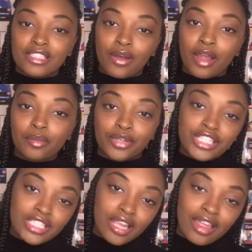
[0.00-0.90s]
So I
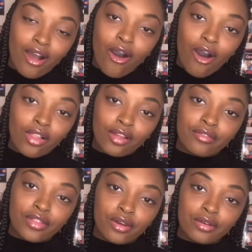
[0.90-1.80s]
appreciate all
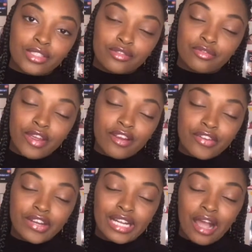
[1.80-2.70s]
of those very,
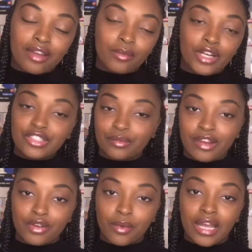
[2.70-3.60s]
very kind words from
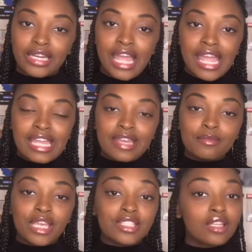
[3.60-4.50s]
everyone.
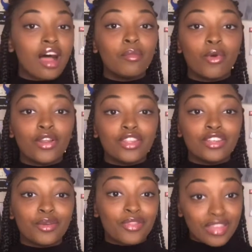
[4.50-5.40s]
It means a lot more
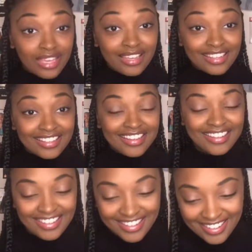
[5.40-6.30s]
than you think.
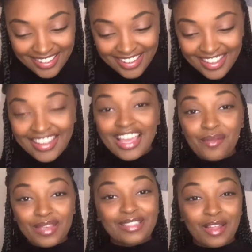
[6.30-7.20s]

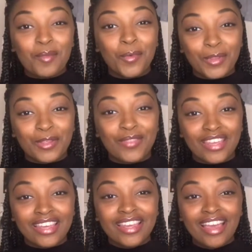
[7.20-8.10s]
It means a lot more than you
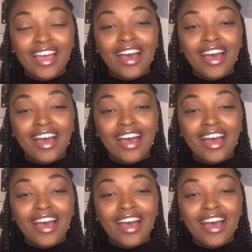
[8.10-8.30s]
think.